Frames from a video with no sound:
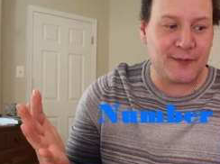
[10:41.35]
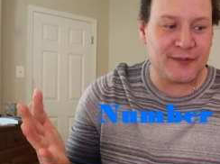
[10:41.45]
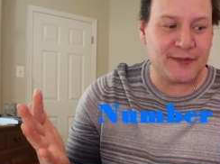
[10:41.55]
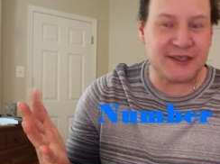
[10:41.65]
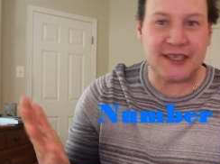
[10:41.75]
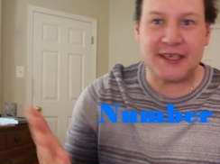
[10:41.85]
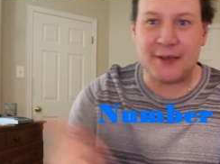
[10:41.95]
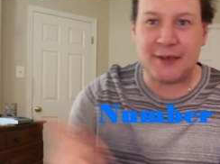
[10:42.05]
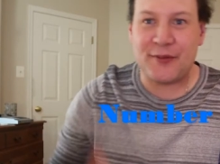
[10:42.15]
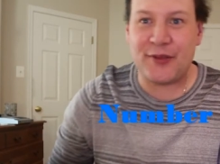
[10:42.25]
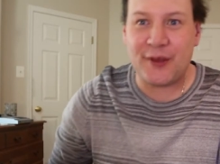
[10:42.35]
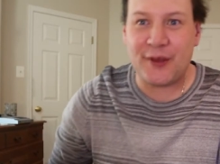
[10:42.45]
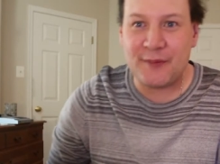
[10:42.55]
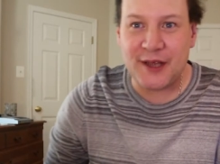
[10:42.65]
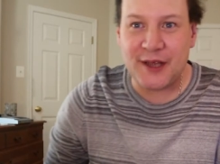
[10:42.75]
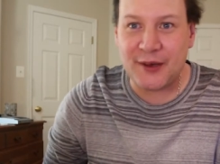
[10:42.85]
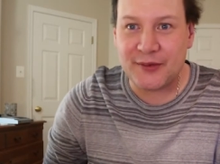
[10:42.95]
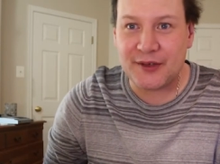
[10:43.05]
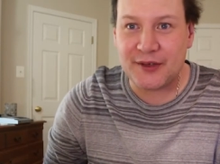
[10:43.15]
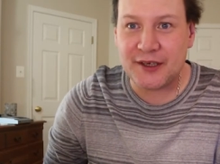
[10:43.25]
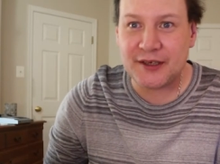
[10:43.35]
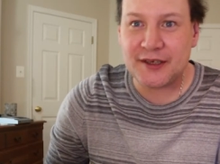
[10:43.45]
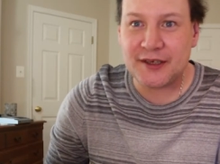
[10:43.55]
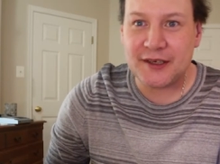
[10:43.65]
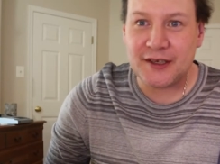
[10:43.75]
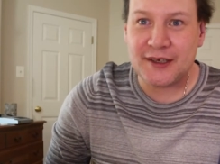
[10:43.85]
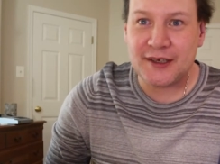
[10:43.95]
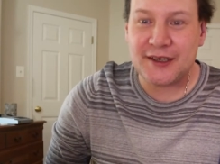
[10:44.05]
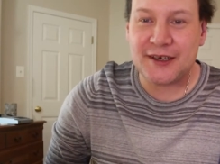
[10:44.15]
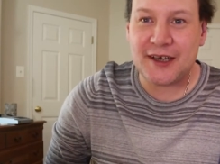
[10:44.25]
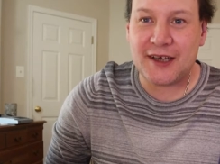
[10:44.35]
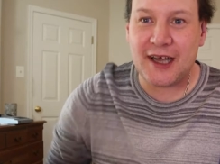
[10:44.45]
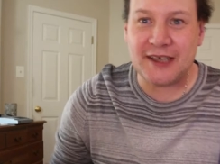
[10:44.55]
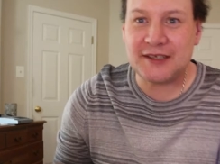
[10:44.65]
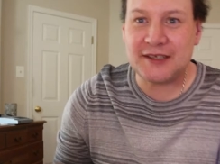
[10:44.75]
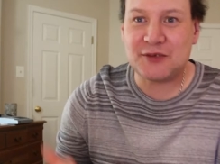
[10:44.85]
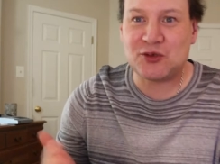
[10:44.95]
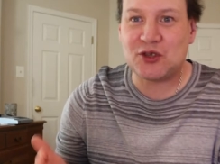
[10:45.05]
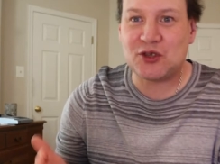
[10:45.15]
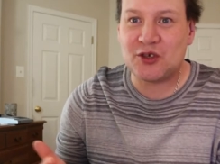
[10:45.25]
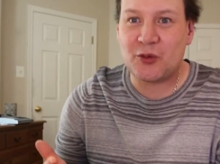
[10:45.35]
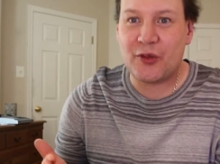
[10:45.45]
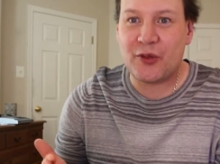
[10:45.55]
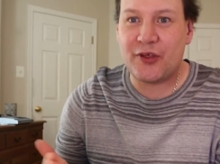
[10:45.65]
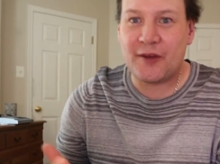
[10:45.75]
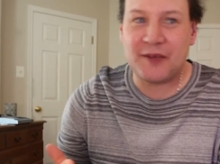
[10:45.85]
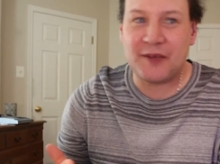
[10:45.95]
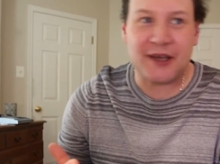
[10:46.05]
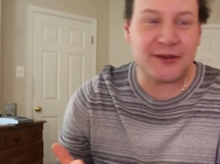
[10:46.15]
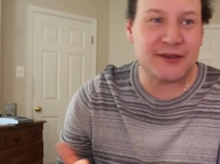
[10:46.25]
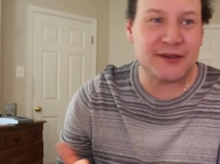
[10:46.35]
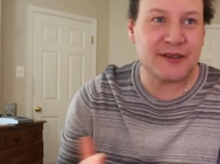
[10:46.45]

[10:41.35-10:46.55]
Setting up thumbnails, like I still struggle with thumbnails.